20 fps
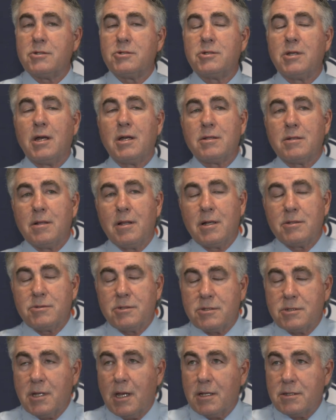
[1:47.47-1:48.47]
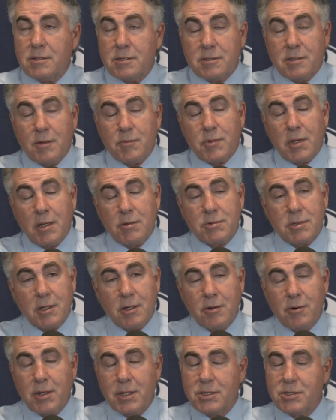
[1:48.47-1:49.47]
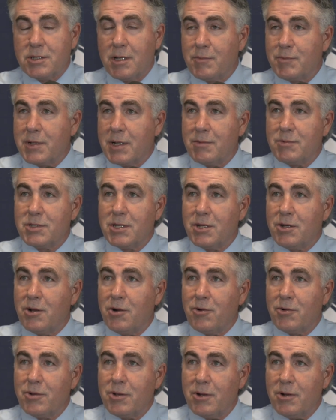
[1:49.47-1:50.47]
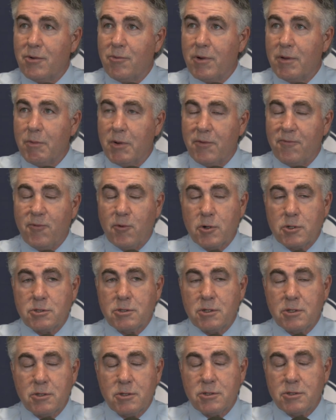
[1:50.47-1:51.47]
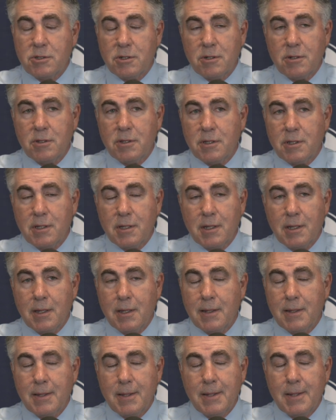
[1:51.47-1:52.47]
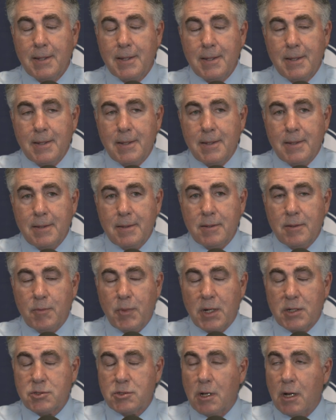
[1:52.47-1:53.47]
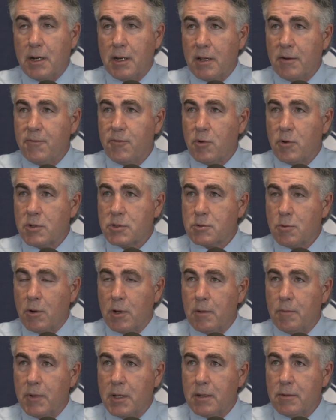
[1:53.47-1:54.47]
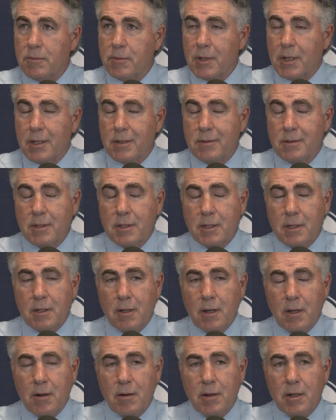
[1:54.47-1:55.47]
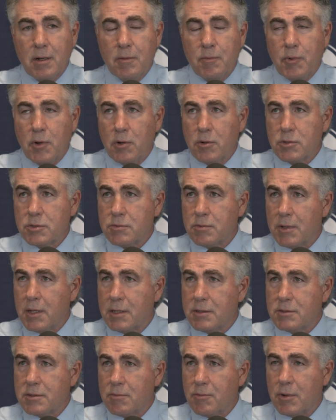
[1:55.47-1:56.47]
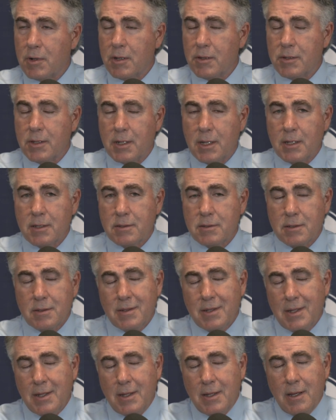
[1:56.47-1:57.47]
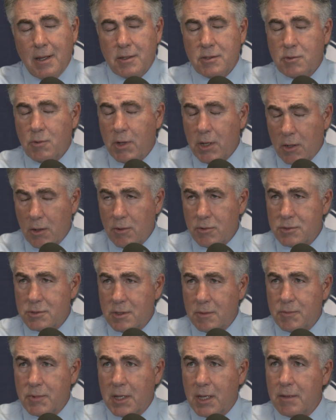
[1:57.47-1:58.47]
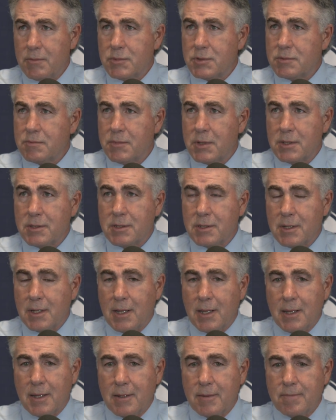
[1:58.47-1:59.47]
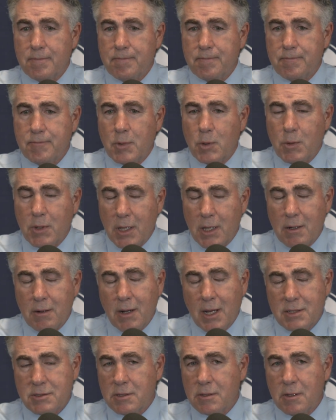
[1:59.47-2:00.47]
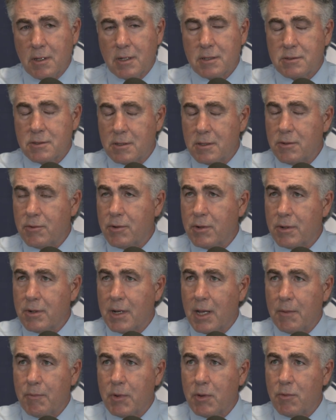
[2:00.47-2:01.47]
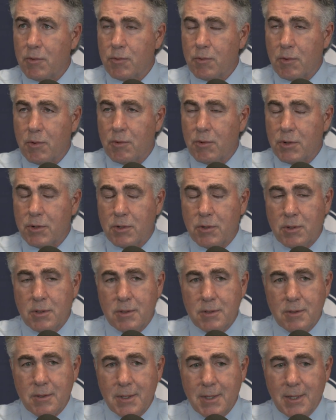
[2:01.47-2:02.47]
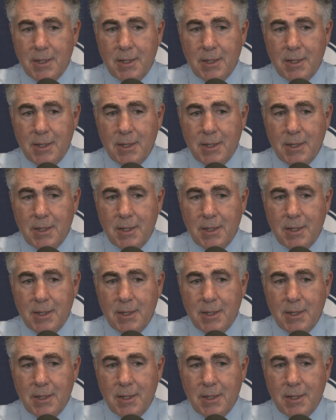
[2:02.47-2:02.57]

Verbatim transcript: of, chan- lots of, chances. Sometimes they go in, sometimes they don't. You know, we've been fortunate this year. The, uh, puck's gone in for us quite a bit. We had I think Connor hit a post. We had some around the net. So that's the way it goes sometimes. But uh, but we had lots of looks. You know, we were happy with what we were doing.